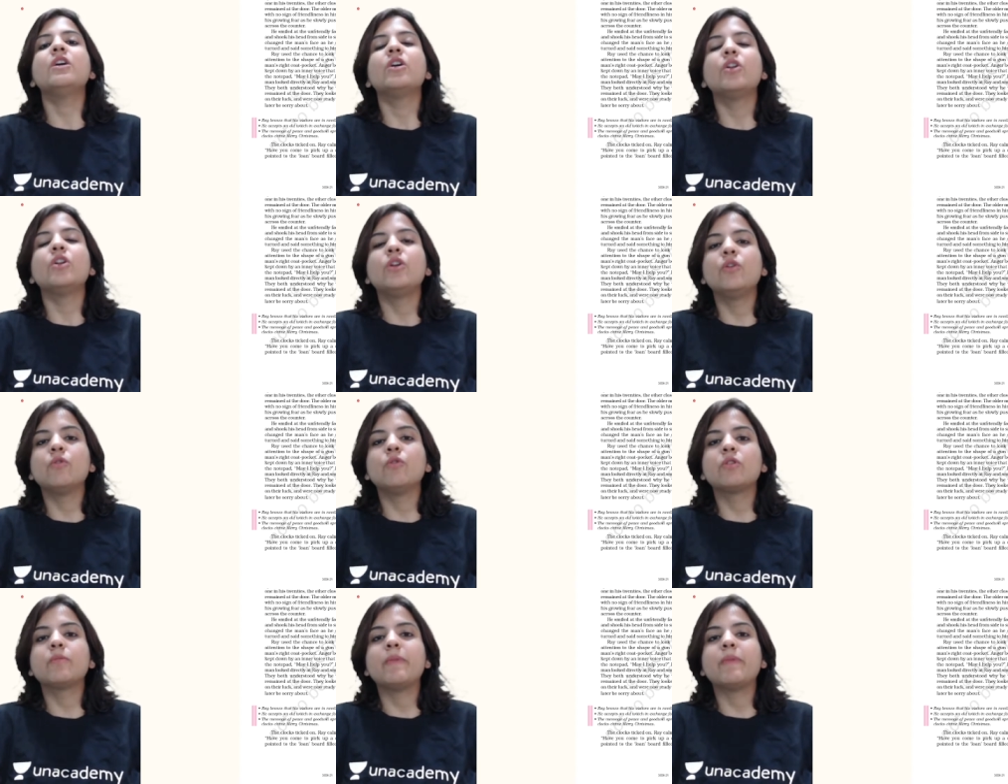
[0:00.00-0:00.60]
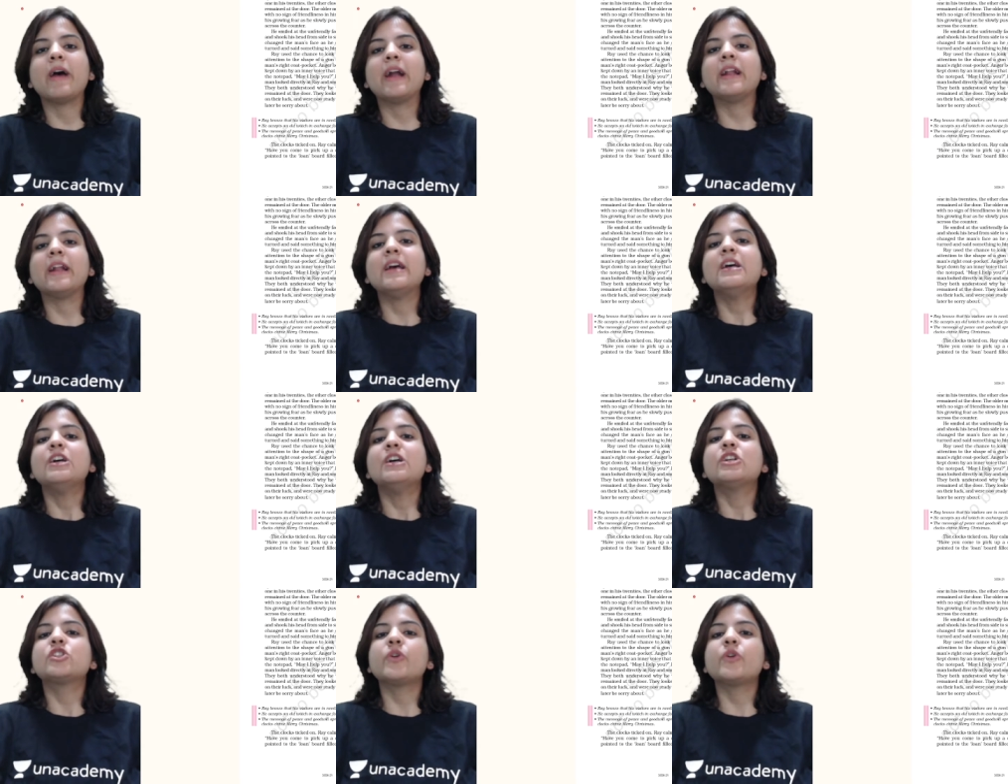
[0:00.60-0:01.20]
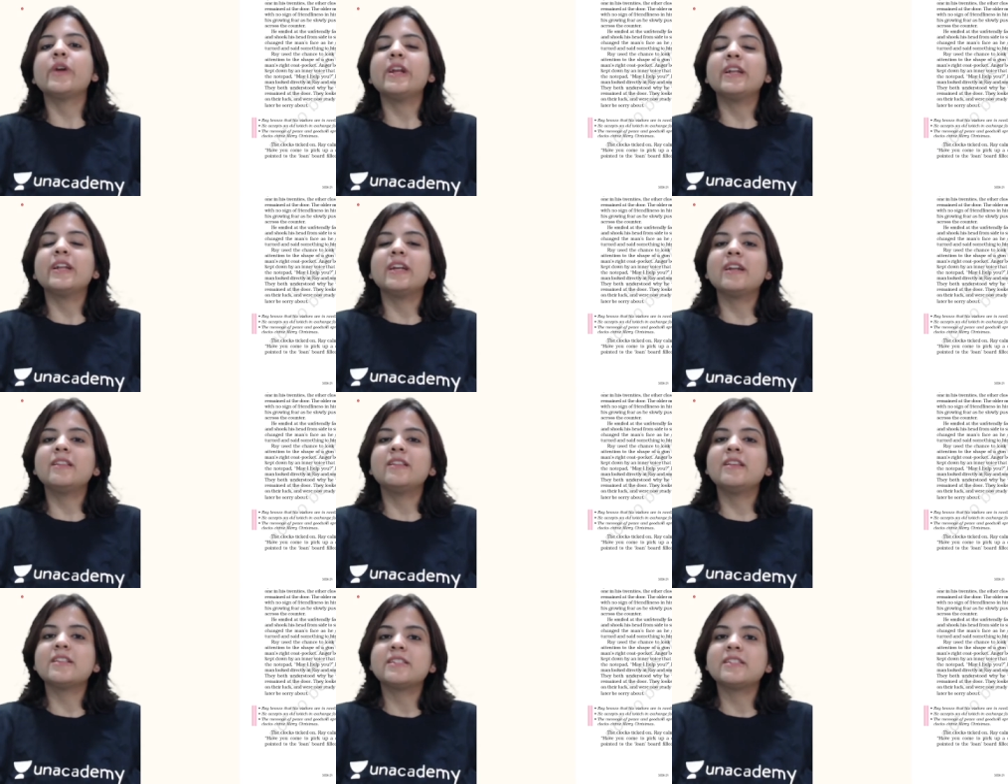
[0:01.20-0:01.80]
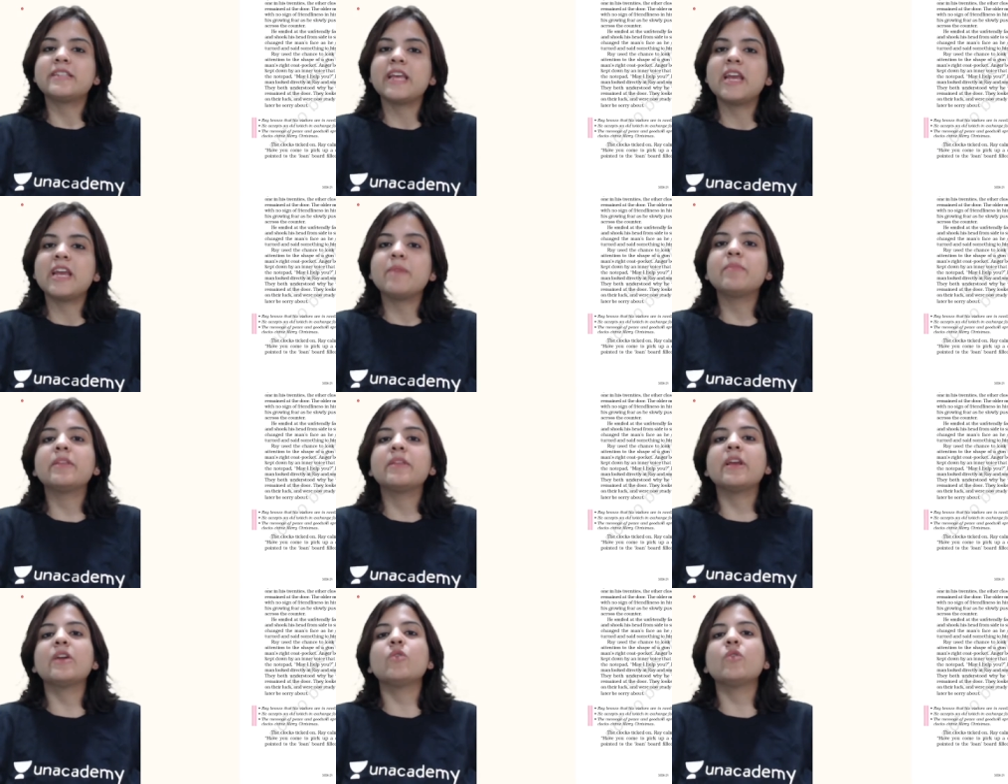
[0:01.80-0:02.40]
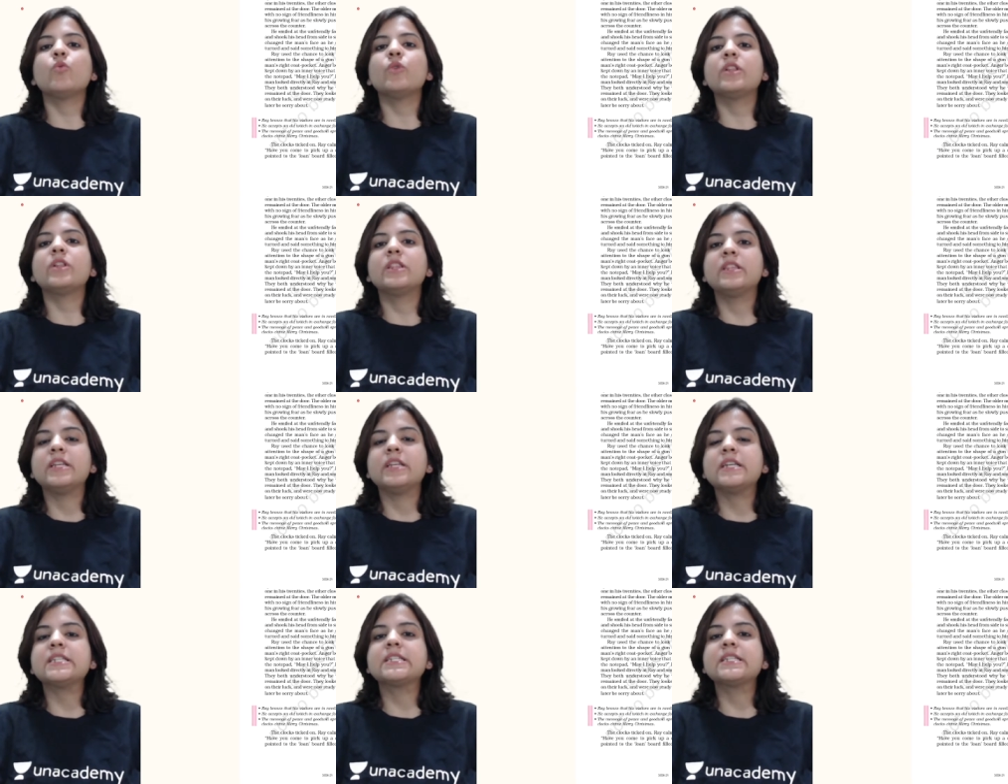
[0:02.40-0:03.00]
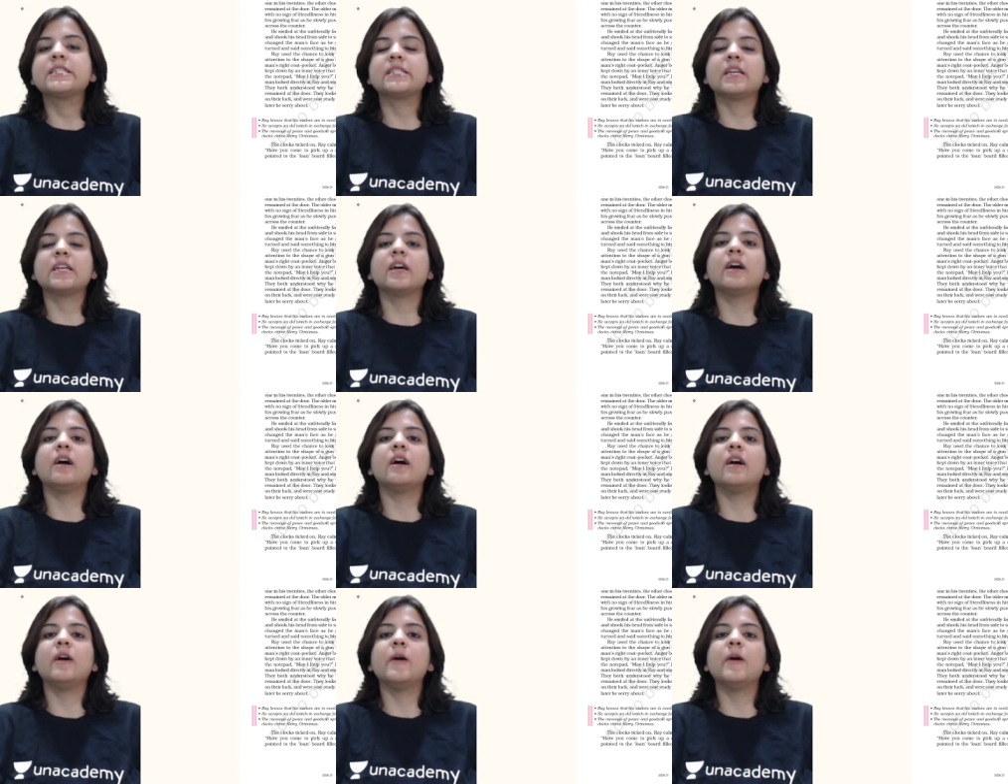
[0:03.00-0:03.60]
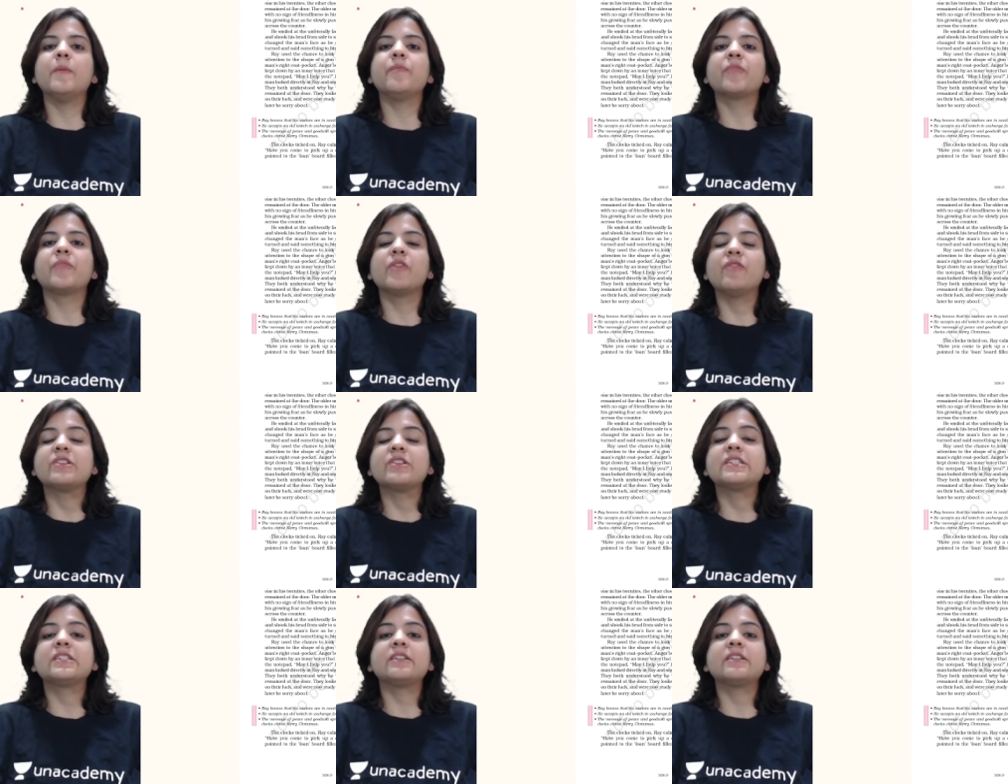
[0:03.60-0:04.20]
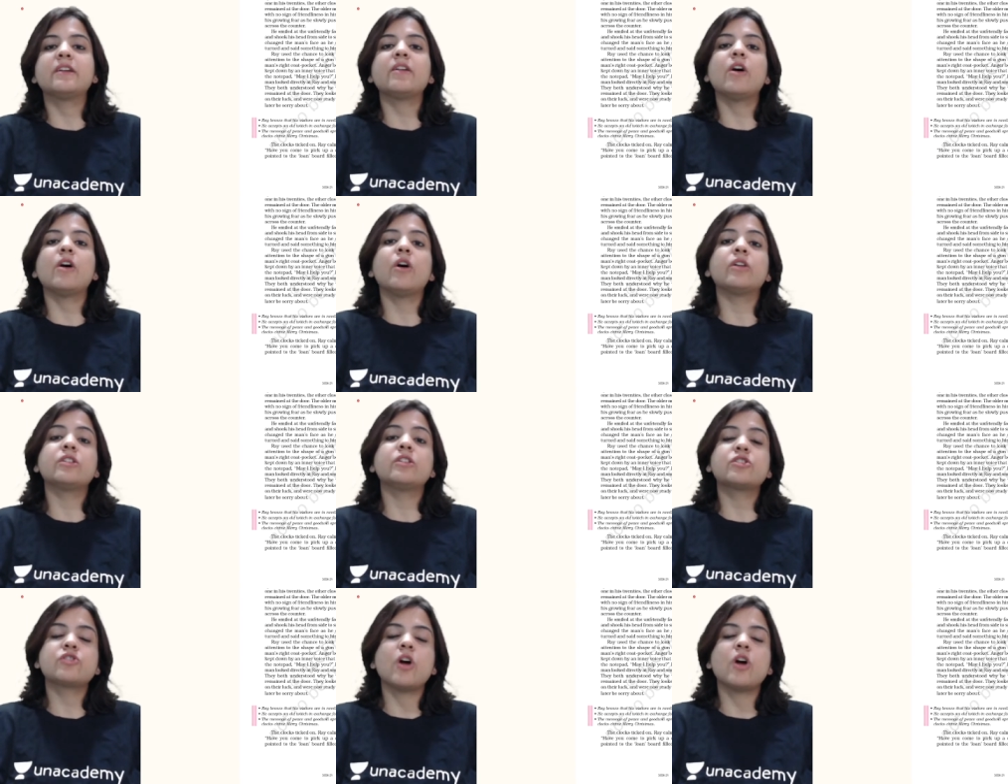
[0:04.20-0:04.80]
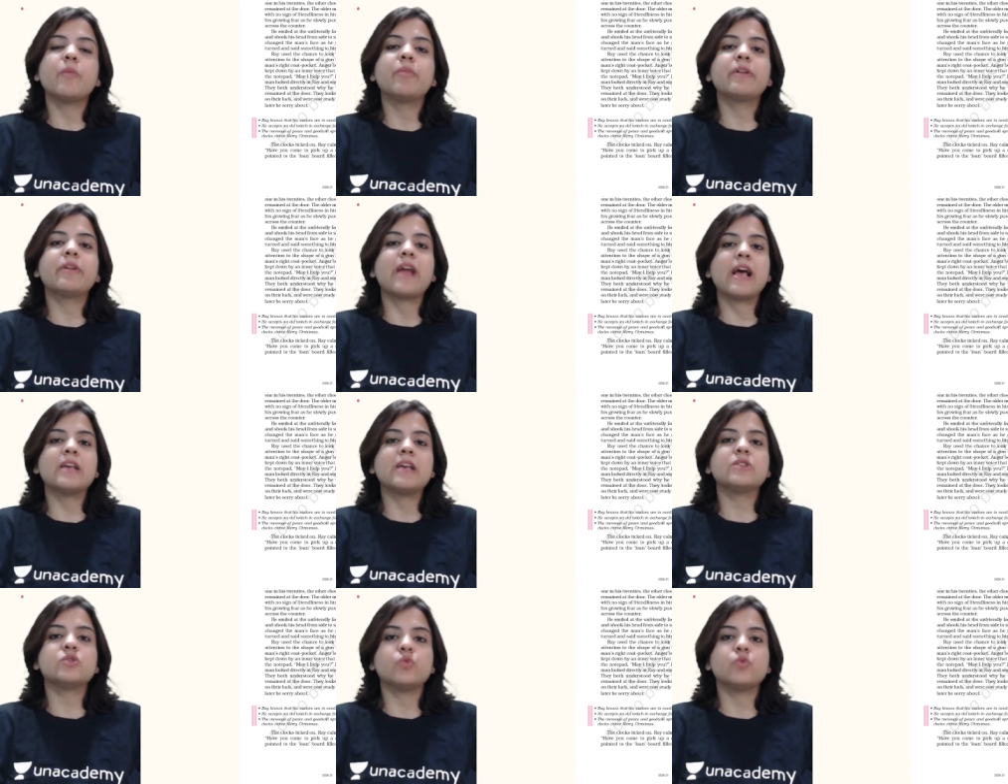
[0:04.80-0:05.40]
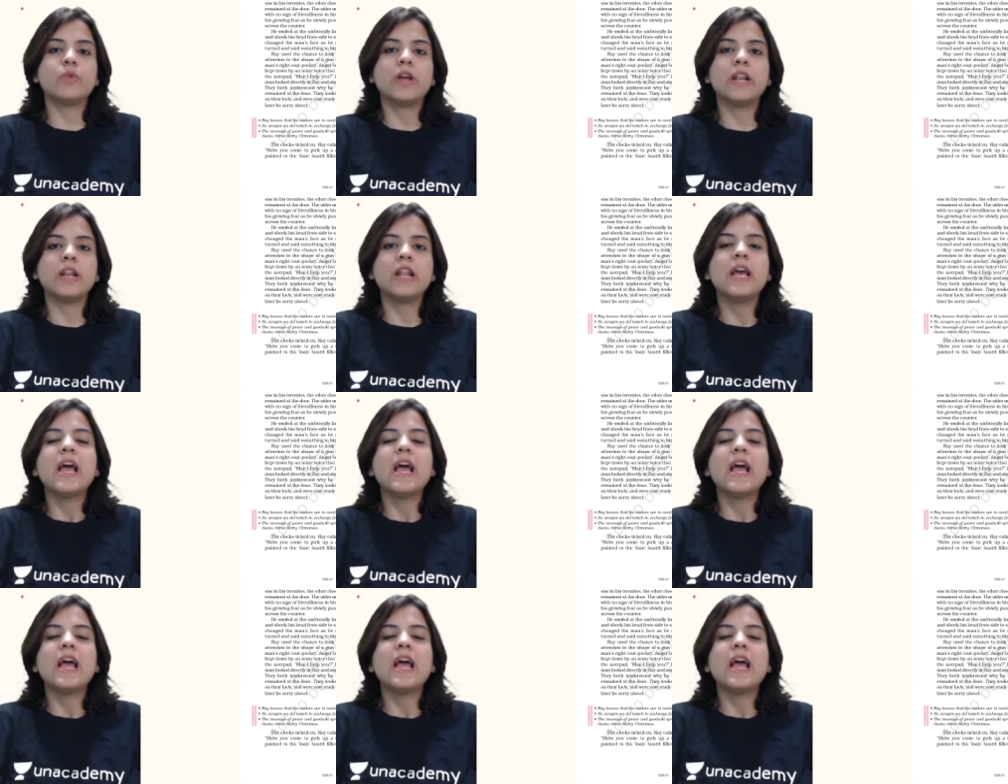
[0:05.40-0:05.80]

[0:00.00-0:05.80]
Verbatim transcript: notepad. So he did the same thing with this uh, visitor or the shopper as well.